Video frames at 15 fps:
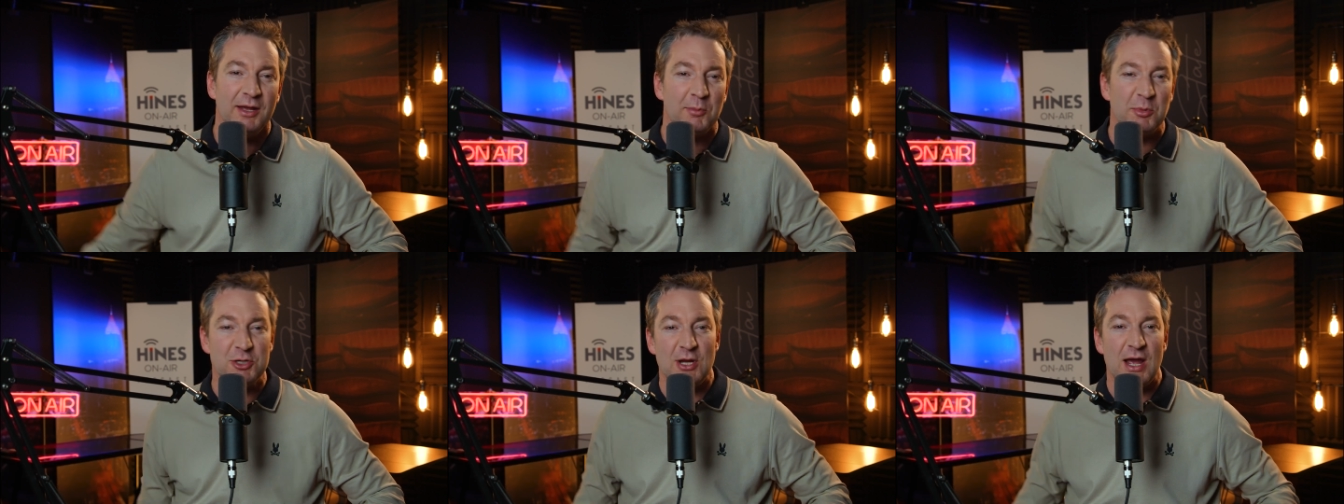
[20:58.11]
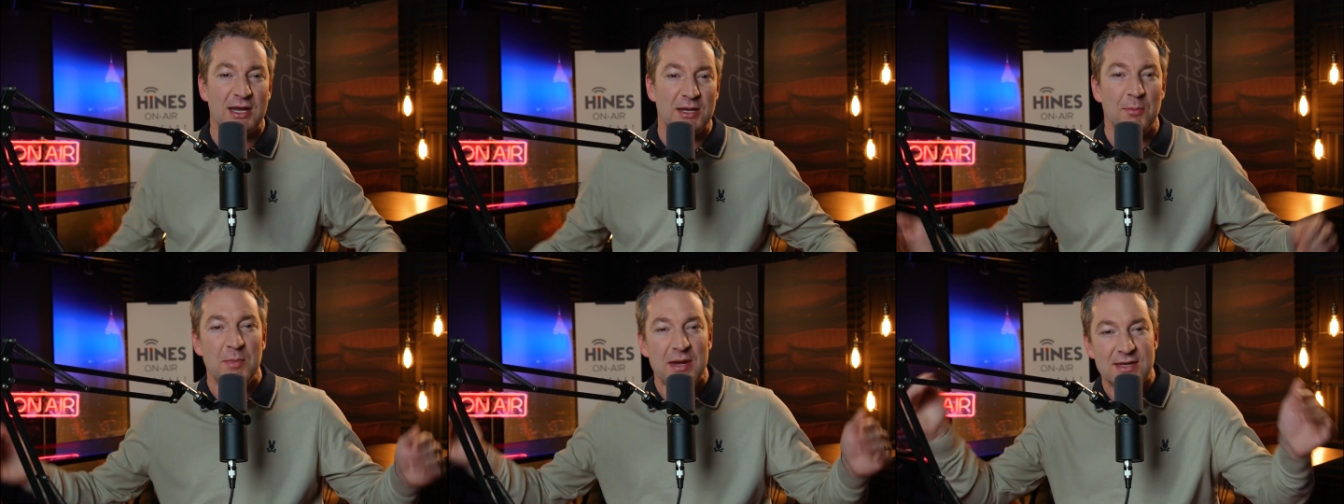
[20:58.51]
But you have
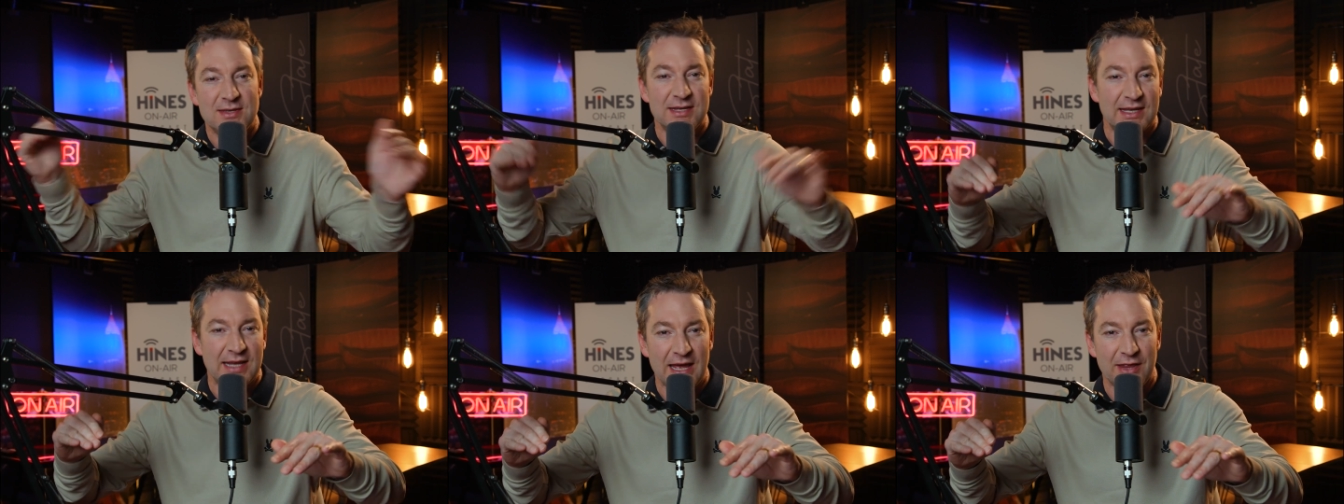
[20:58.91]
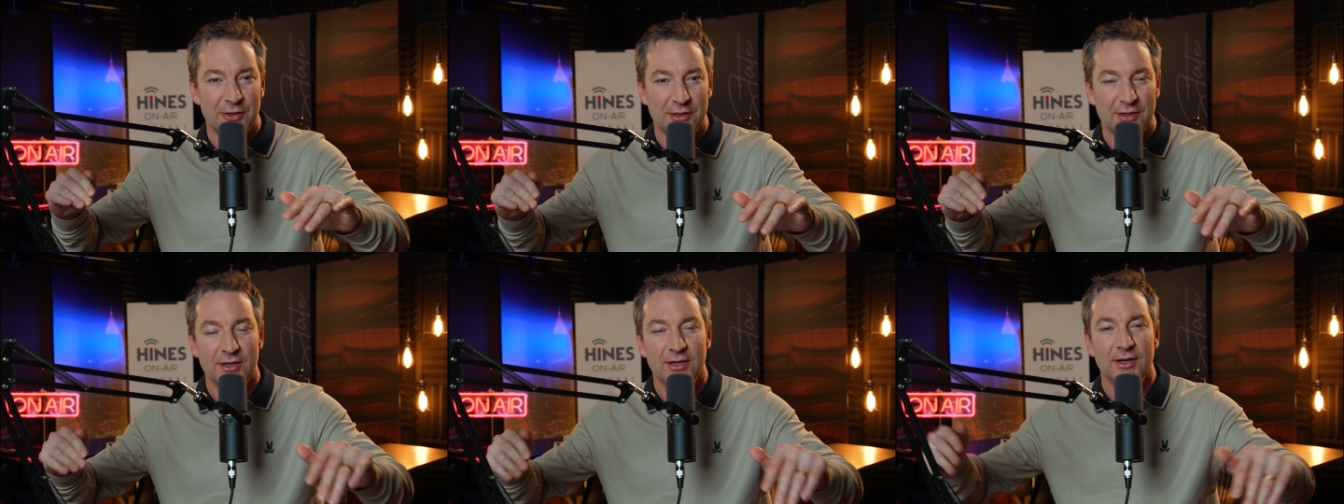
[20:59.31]
to meet
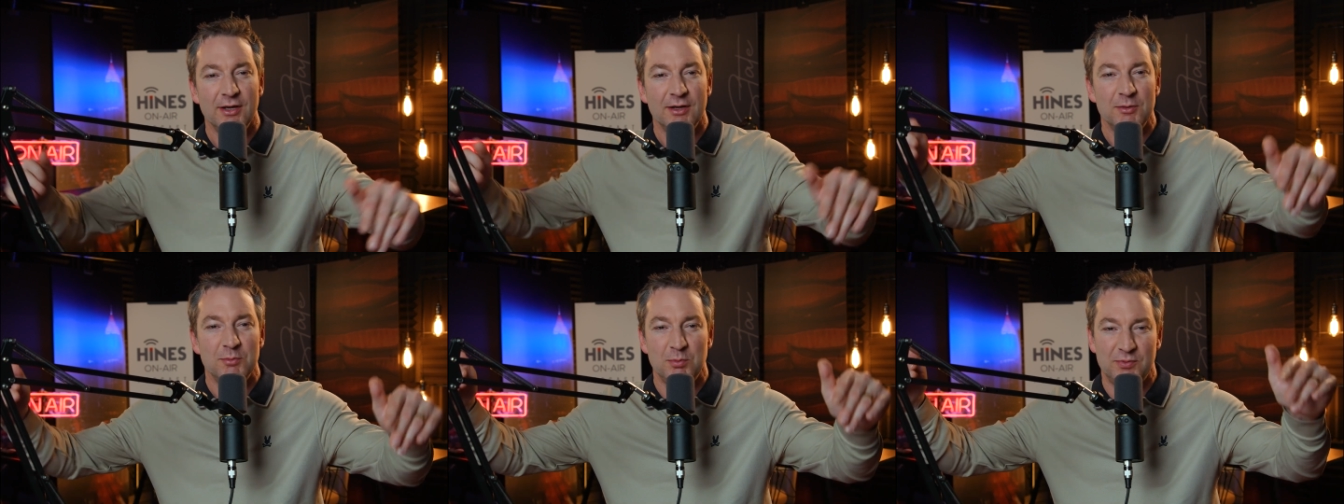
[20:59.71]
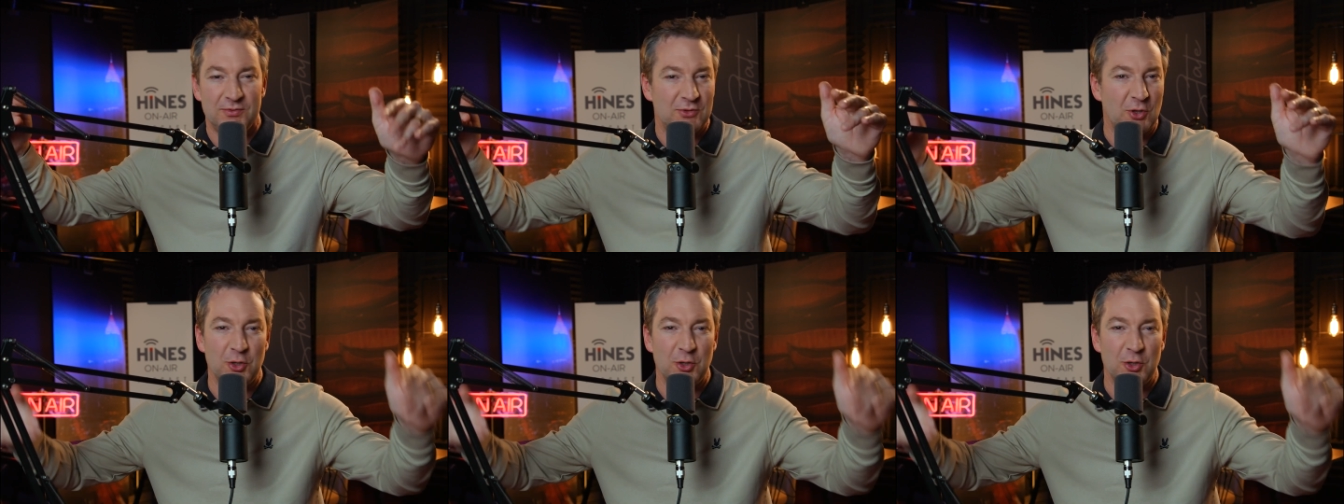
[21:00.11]
together so